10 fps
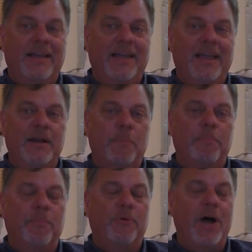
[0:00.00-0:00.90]
in a
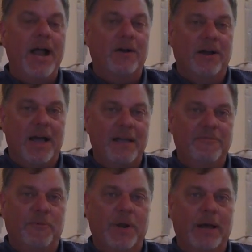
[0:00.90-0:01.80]
prior
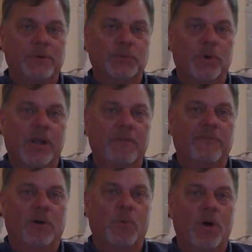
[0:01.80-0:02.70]
life, when I was working
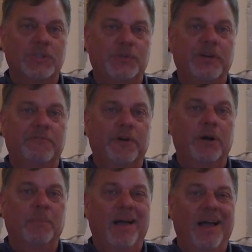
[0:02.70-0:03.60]
for a Wall Street
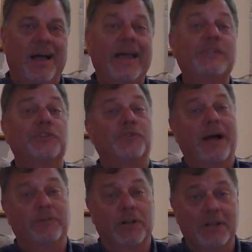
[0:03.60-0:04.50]
firm, I used to
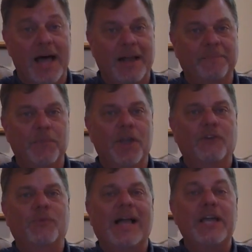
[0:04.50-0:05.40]
travel a lot.
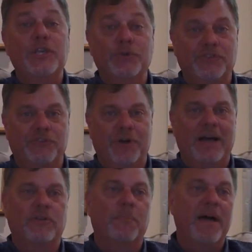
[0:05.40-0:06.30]
So I got used to
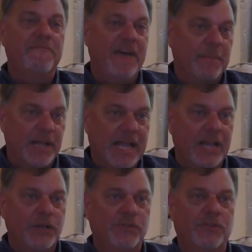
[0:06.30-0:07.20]
travel. My family
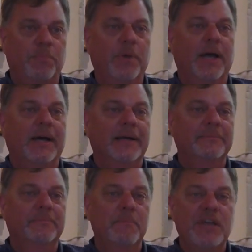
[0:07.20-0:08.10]
got used
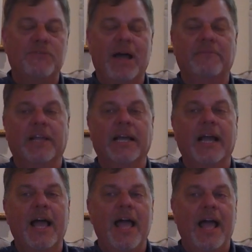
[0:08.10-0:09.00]
to me traveling.
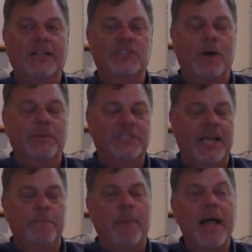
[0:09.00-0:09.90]
And so I would
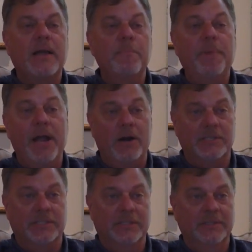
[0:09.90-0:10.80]
say by
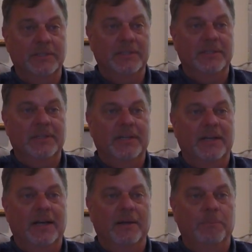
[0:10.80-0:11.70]
comparison,
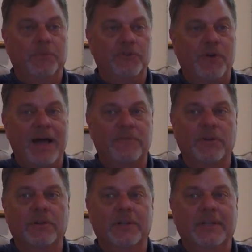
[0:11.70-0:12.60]
the
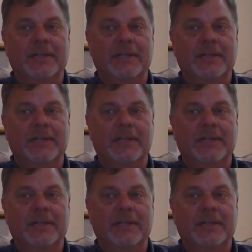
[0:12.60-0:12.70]
travel